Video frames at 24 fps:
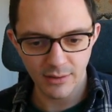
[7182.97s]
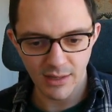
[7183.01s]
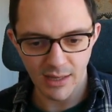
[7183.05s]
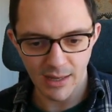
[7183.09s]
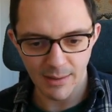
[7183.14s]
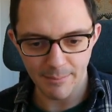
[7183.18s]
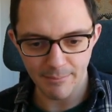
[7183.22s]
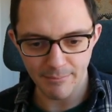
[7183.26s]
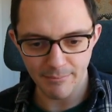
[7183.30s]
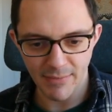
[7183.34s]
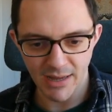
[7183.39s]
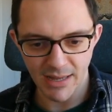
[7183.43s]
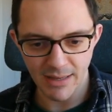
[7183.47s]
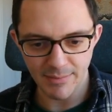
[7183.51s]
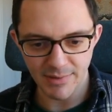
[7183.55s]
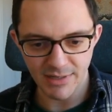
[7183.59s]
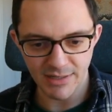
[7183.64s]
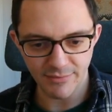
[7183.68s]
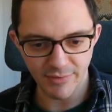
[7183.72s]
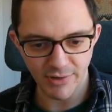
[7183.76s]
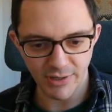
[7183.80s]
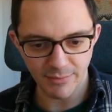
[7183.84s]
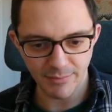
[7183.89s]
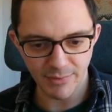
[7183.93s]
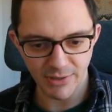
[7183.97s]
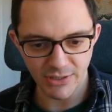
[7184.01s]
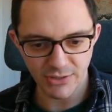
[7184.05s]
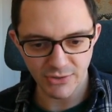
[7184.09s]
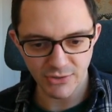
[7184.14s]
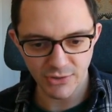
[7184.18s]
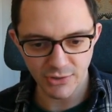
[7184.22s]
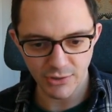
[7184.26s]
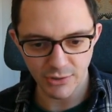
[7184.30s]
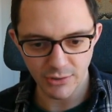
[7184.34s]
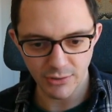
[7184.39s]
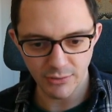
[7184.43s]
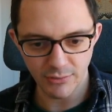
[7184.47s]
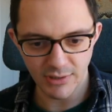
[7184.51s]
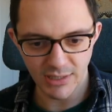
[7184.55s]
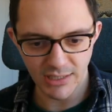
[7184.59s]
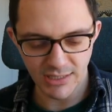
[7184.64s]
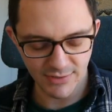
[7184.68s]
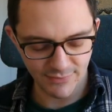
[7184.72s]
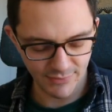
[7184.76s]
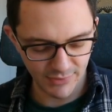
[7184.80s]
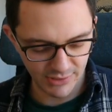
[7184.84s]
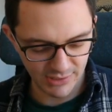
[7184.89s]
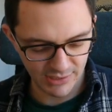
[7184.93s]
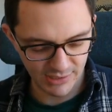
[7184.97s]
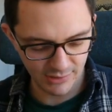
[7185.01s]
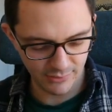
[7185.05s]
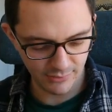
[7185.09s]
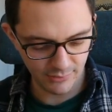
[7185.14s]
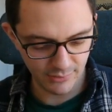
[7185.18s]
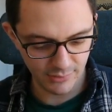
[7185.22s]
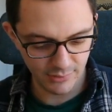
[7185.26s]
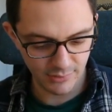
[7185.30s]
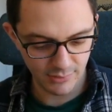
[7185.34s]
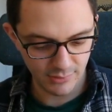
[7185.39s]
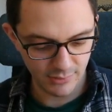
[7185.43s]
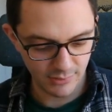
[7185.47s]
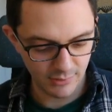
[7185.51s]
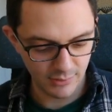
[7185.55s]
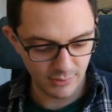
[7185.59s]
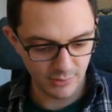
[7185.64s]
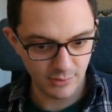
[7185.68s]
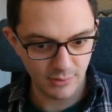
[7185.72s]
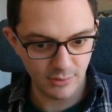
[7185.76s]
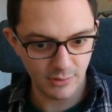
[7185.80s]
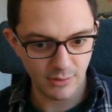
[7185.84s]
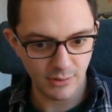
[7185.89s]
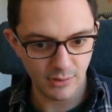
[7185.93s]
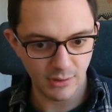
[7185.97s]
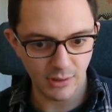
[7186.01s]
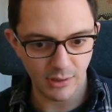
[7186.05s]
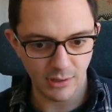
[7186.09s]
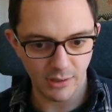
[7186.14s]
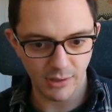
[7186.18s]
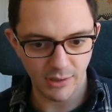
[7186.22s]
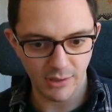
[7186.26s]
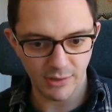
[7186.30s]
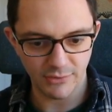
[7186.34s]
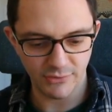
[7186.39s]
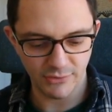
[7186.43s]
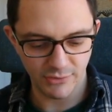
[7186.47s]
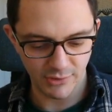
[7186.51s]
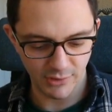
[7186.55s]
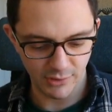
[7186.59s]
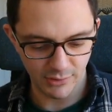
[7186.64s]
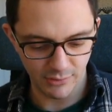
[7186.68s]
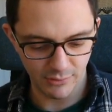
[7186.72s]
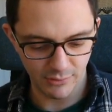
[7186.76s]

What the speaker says: And maybe divide by 2, let's find out. So